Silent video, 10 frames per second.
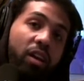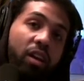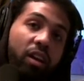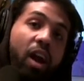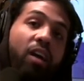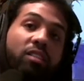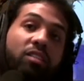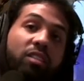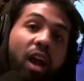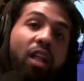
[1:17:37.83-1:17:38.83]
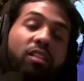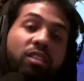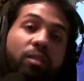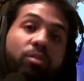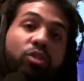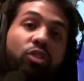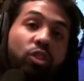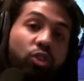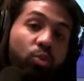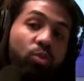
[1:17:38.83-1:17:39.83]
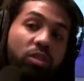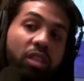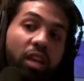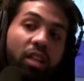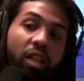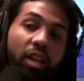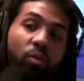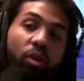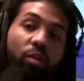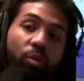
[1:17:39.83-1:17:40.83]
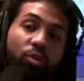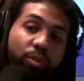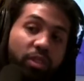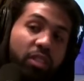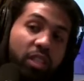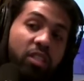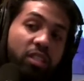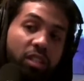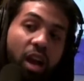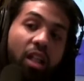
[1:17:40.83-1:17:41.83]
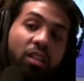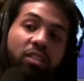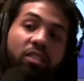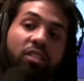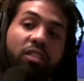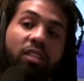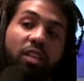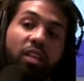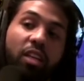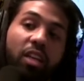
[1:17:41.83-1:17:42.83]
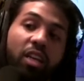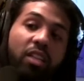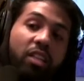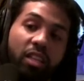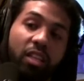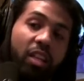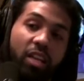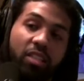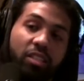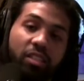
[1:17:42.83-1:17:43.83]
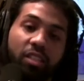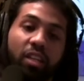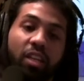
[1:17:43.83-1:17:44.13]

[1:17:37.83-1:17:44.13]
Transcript: gotten scholarships to U C L A, one of the most prestigious colleges in the nation.